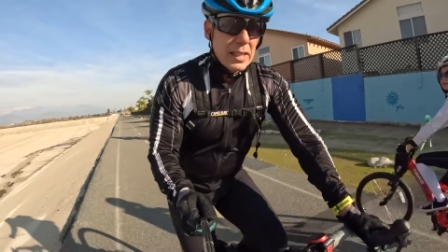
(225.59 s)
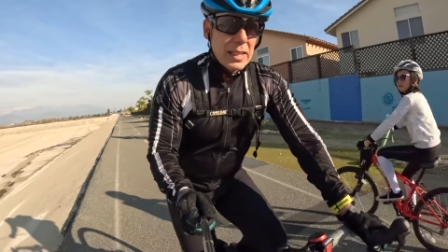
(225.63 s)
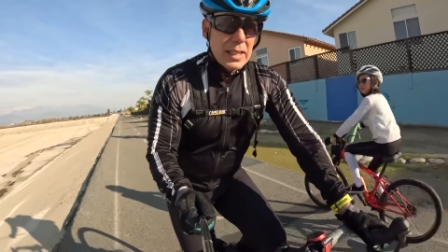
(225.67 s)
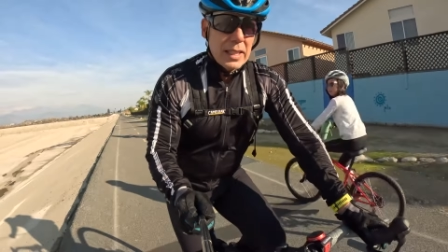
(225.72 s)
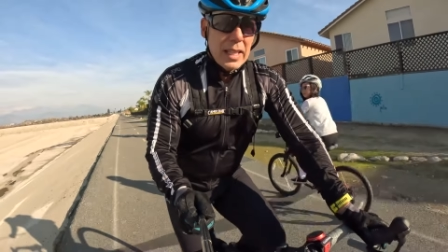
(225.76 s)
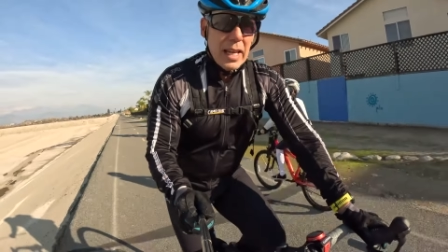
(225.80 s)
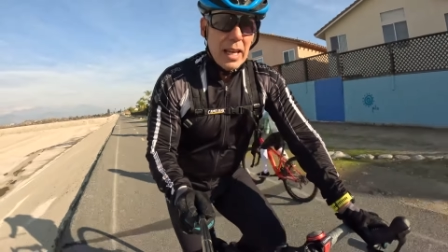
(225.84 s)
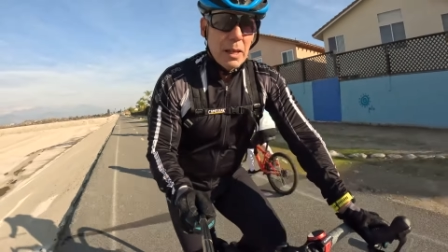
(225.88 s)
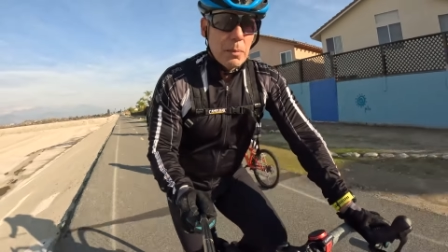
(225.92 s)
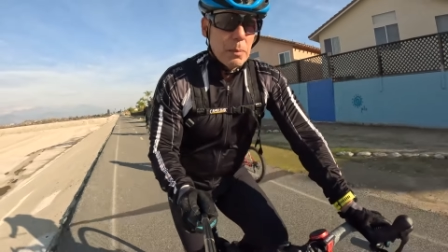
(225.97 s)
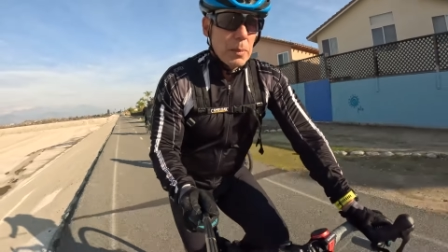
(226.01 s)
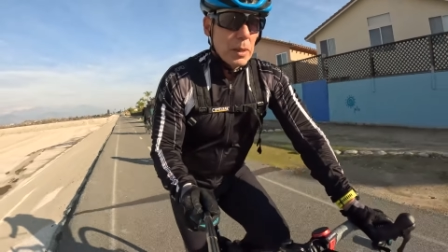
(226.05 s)

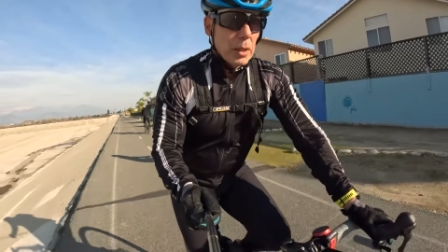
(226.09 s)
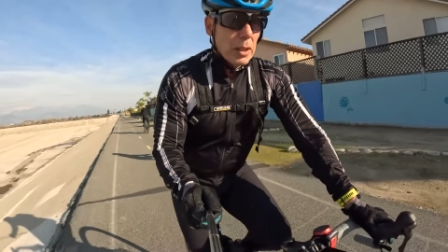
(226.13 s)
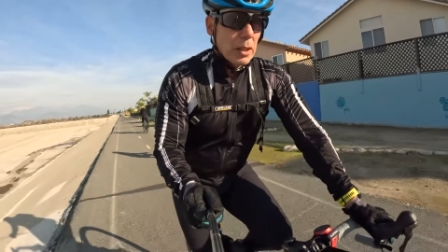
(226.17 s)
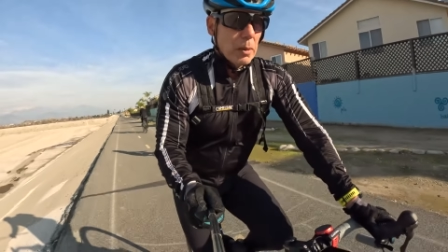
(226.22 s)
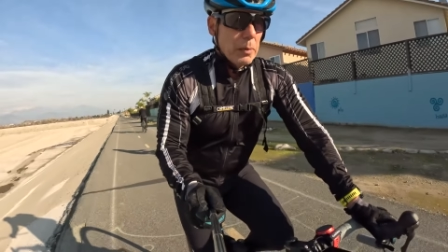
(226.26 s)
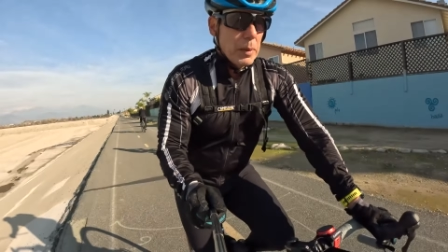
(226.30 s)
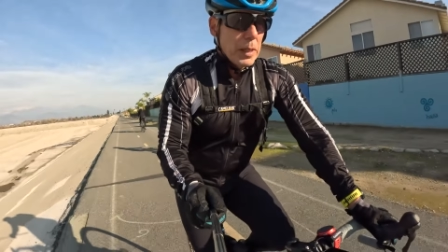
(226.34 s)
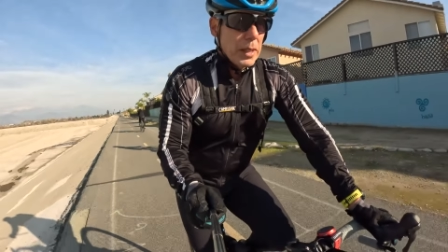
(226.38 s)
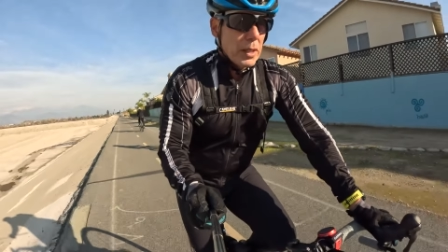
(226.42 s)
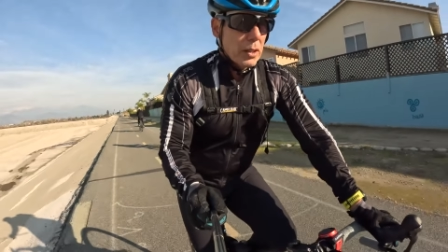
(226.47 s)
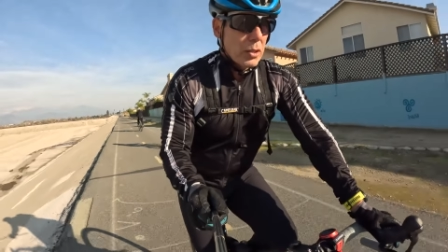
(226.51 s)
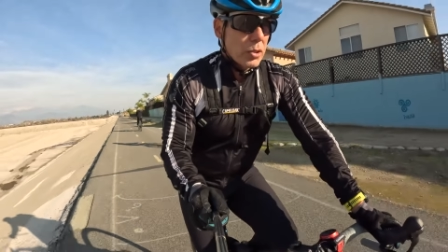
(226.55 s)
10
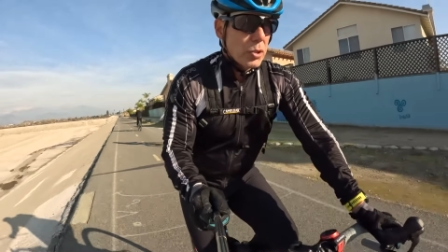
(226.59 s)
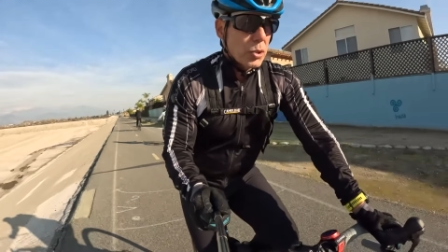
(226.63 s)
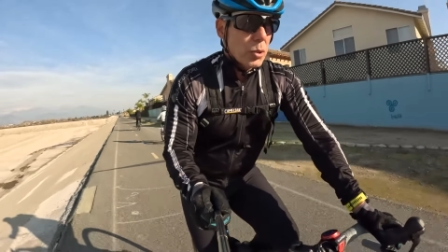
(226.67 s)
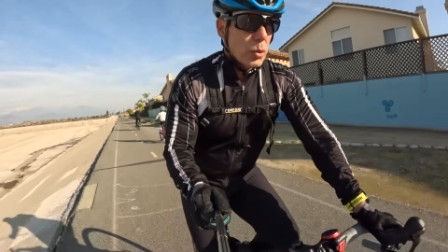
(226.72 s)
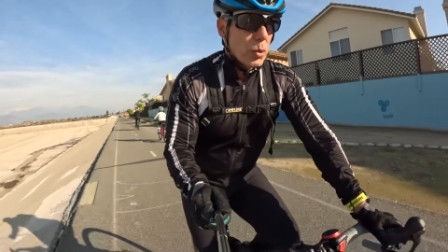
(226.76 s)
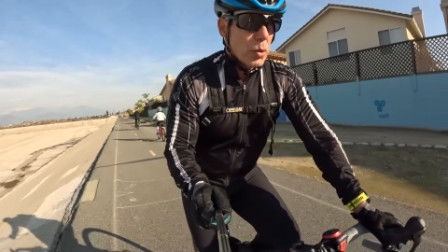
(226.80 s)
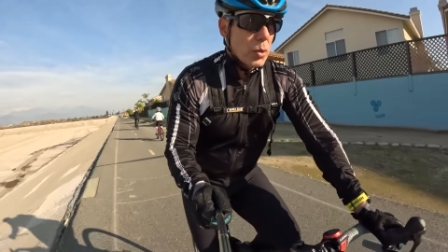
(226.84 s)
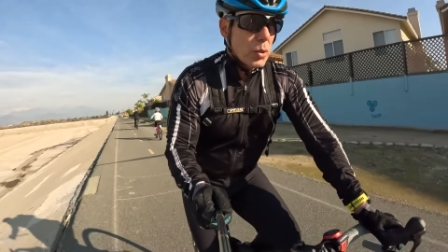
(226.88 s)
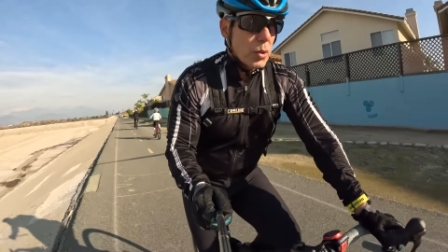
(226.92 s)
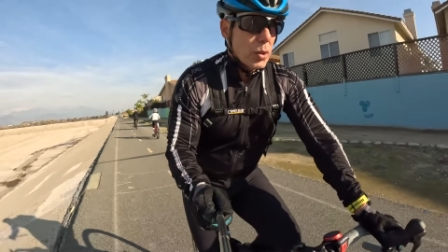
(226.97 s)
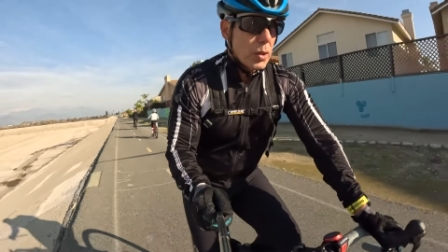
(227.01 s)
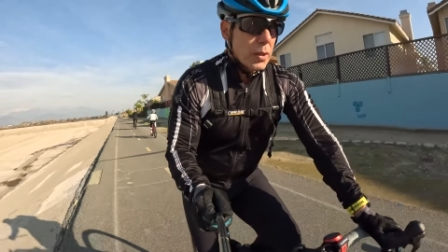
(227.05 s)
millimeter
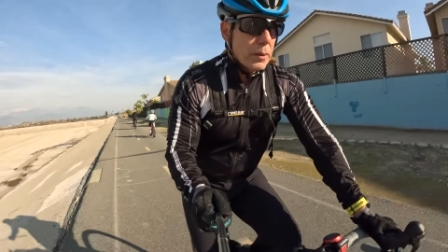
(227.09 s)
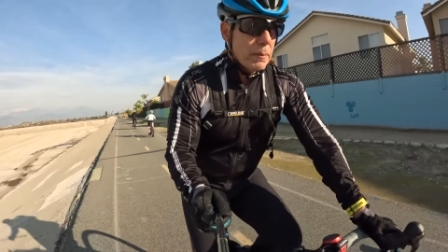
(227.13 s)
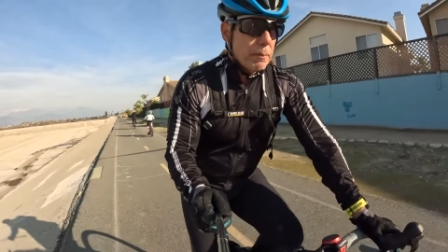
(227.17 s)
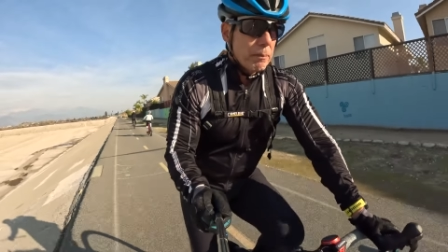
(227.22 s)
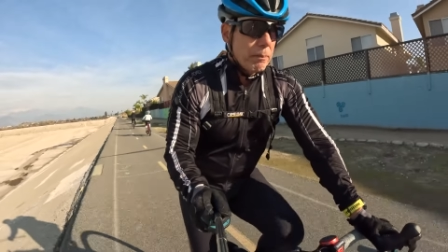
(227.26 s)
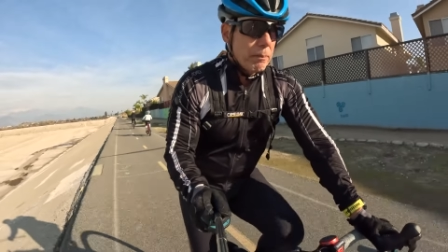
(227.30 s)
shorter